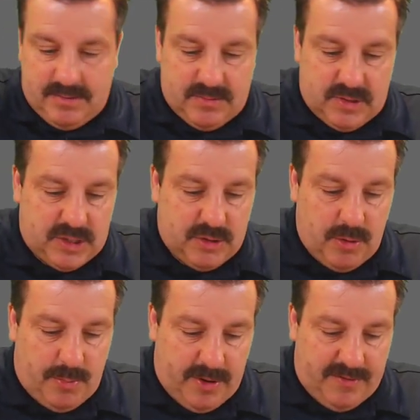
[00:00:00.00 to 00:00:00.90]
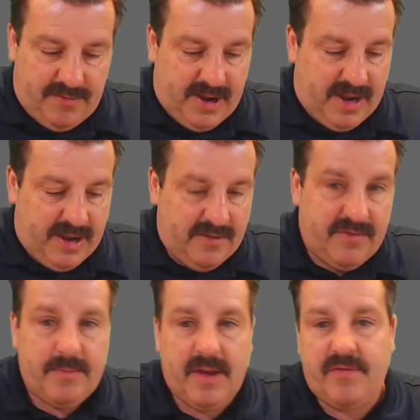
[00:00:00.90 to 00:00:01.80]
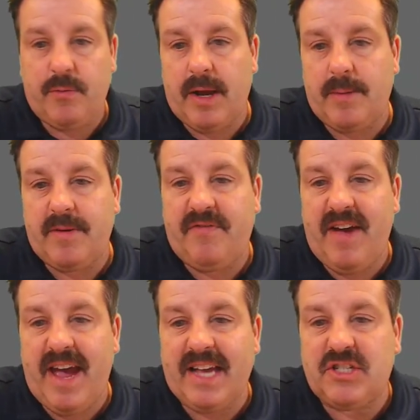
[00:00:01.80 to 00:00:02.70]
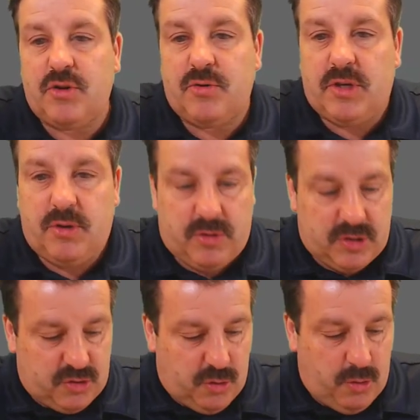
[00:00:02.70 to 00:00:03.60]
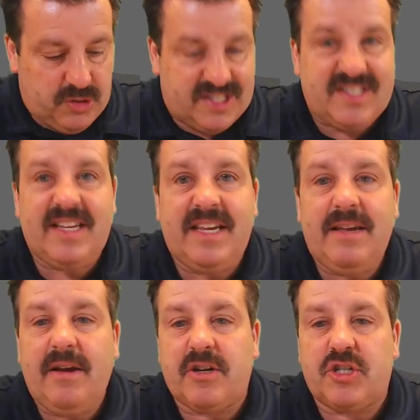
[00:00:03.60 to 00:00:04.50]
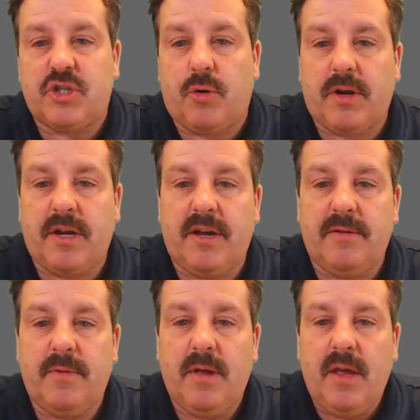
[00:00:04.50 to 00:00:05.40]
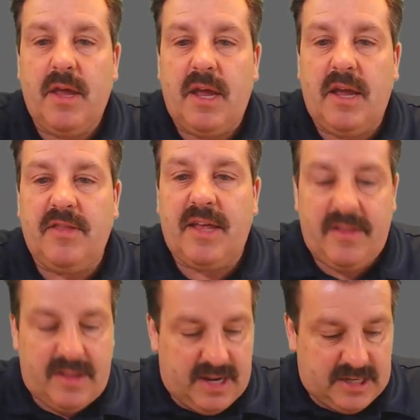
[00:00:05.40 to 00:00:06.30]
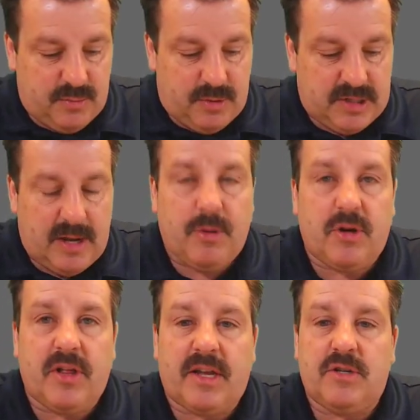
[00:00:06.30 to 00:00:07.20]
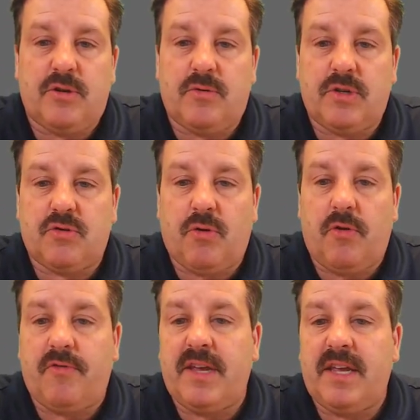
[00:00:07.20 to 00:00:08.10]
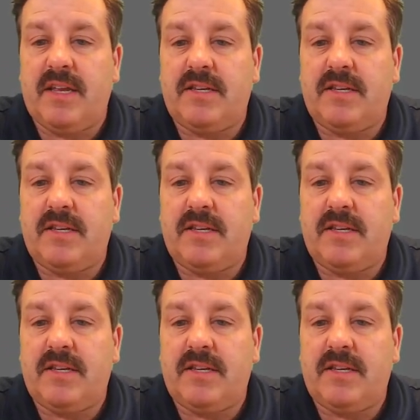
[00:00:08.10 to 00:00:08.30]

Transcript: 0.5, if you wanna be fast, you can do control C, a shortcut, and then on the next one, double click and do Control V.